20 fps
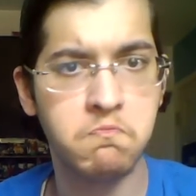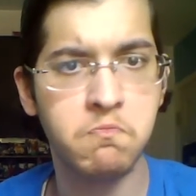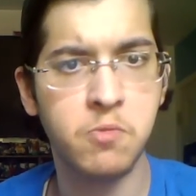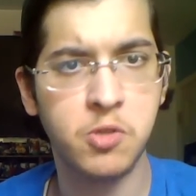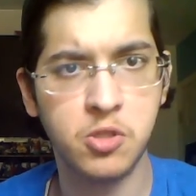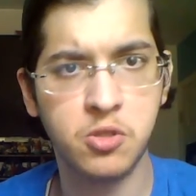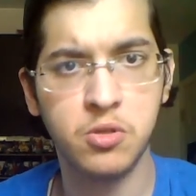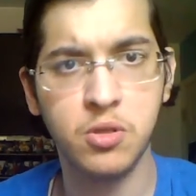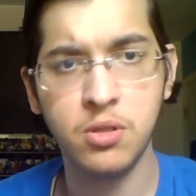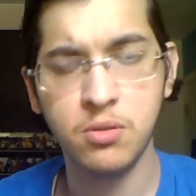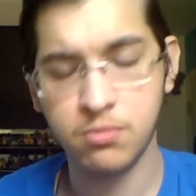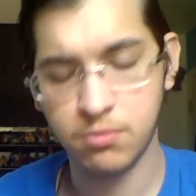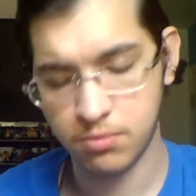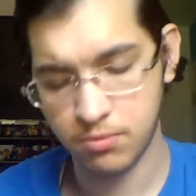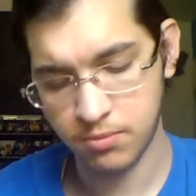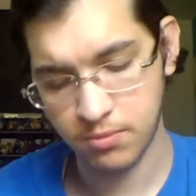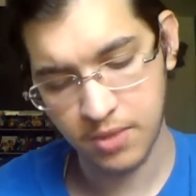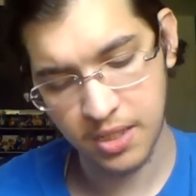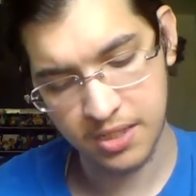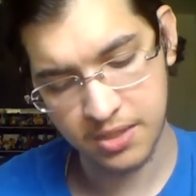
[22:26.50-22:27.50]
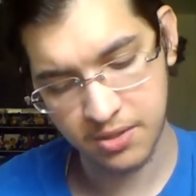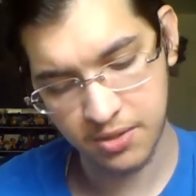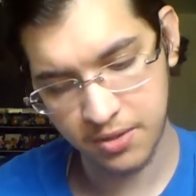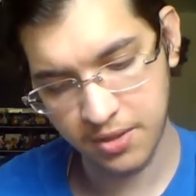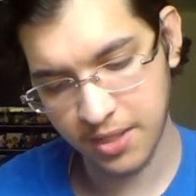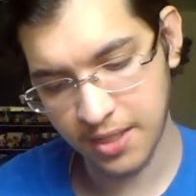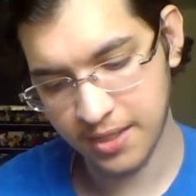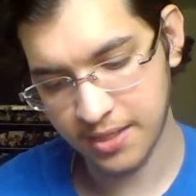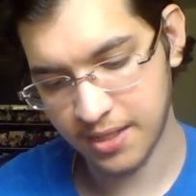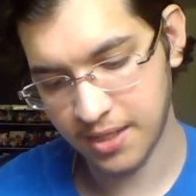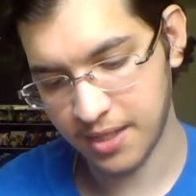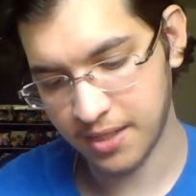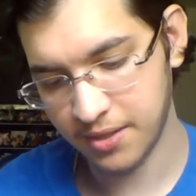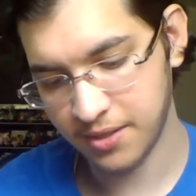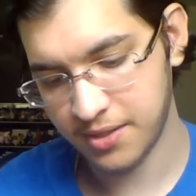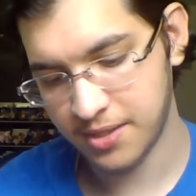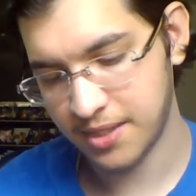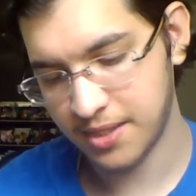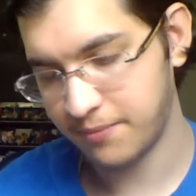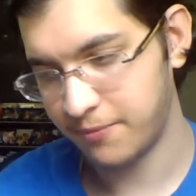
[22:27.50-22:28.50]
it's good. It's good. It
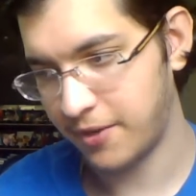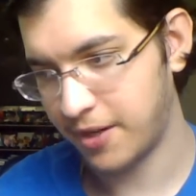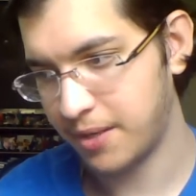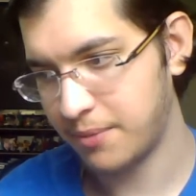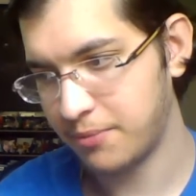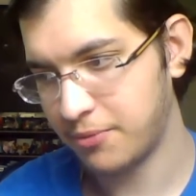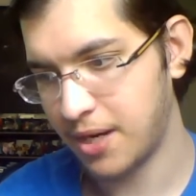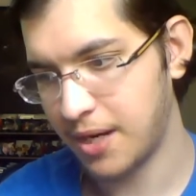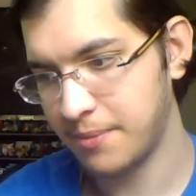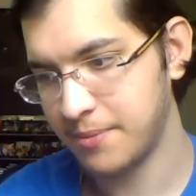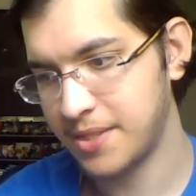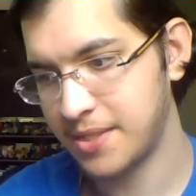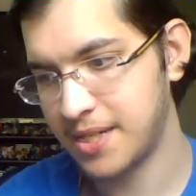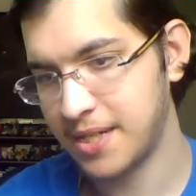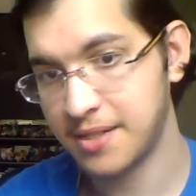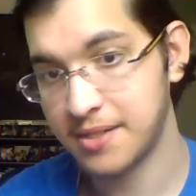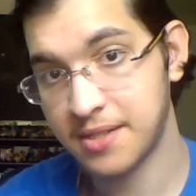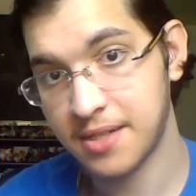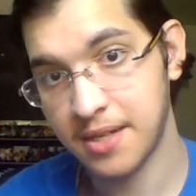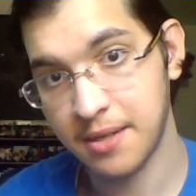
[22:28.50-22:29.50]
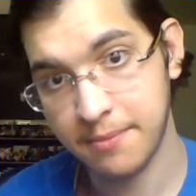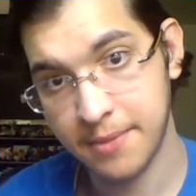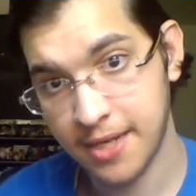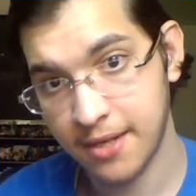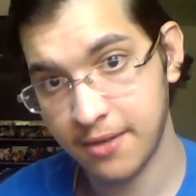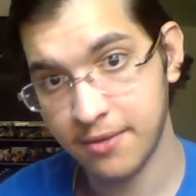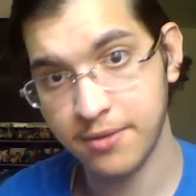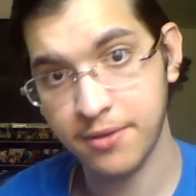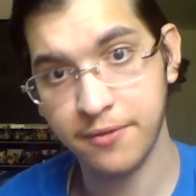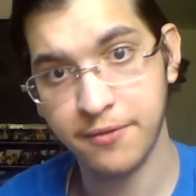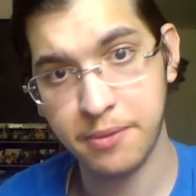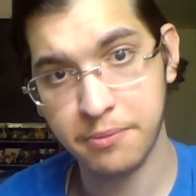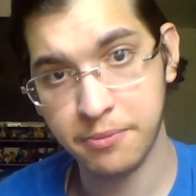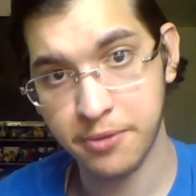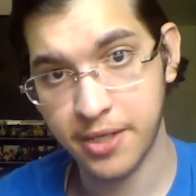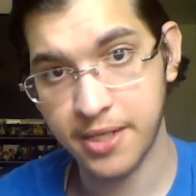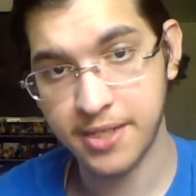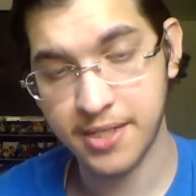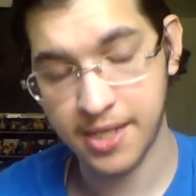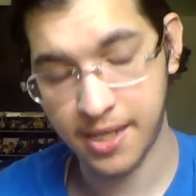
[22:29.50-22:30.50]
looks very promising. It's coming out
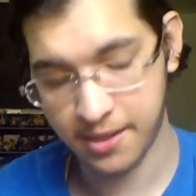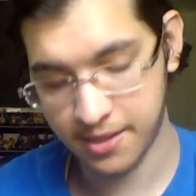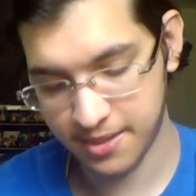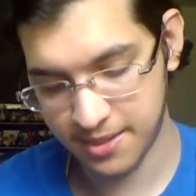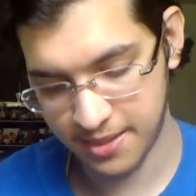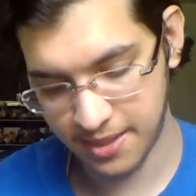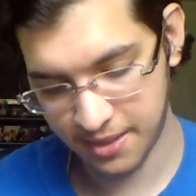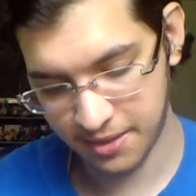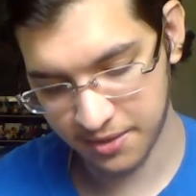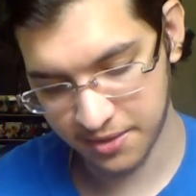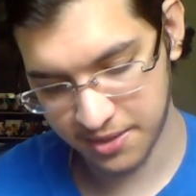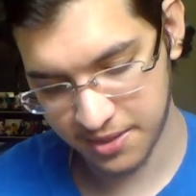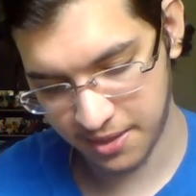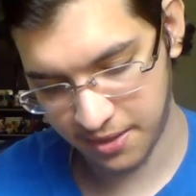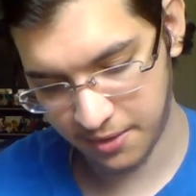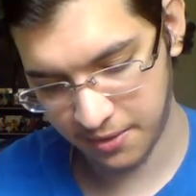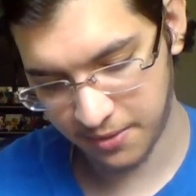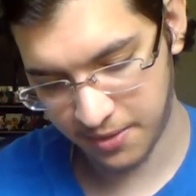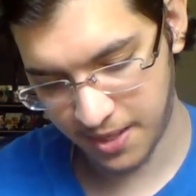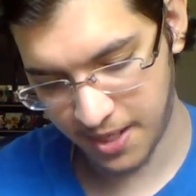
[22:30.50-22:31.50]
November 18th still, so